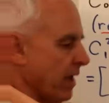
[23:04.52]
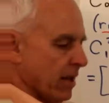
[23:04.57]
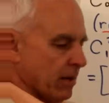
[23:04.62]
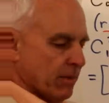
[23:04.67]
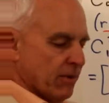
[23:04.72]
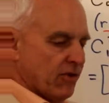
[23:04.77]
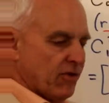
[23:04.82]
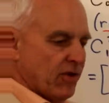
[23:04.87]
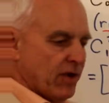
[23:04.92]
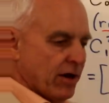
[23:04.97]

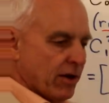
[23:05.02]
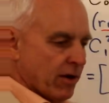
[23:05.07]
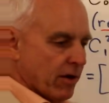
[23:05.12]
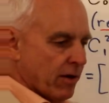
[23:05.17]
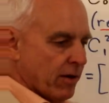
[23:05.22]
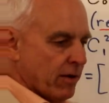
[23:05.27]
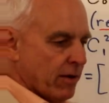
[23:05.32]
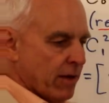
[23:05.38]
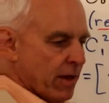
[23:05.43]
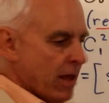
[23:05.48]
elements
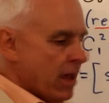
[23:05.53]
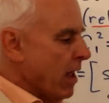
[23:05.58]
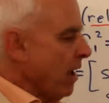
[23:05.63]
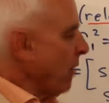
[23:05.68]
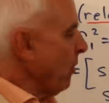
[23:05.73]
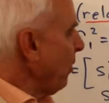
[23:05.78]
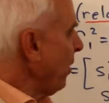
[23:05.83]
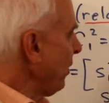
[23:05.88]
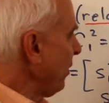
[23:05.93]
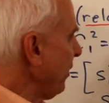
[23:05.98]
here,
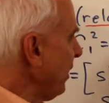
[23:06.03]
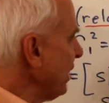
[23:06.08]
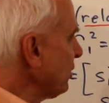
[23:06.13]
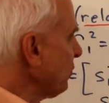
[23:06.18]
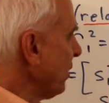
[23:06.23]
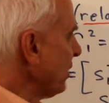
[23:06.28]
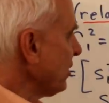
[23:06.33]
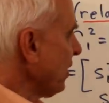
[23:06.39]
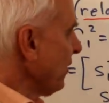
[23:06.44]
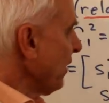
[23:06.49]
with
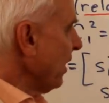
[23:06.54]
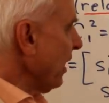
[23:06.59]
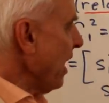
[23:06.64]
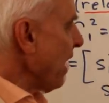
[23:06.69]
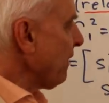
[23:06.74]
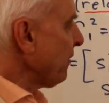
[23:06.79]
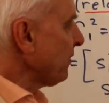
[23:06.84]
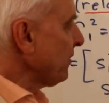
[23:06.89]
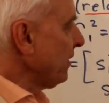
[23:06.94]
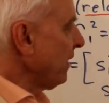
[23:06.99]
these ones on the
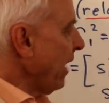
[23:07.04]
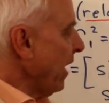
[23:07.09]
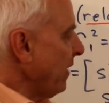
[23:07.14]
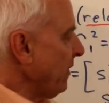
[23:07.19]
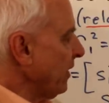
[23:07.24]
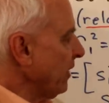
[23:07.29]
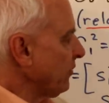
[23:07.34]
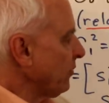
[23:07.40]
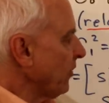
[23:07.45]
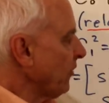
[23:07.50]
left and
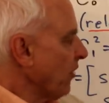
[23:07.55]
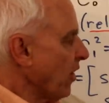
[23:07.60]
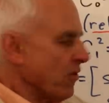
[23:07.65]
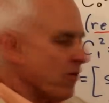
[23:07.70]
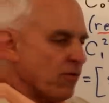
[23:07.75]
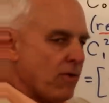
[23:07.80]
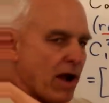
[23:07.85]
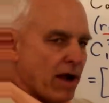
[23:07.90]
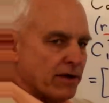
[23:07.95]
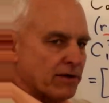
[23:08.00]
these ones on
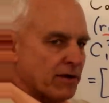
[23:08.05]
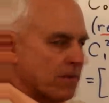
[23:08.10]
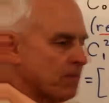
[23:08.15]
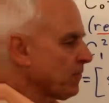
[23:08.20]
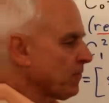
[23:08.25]
the right.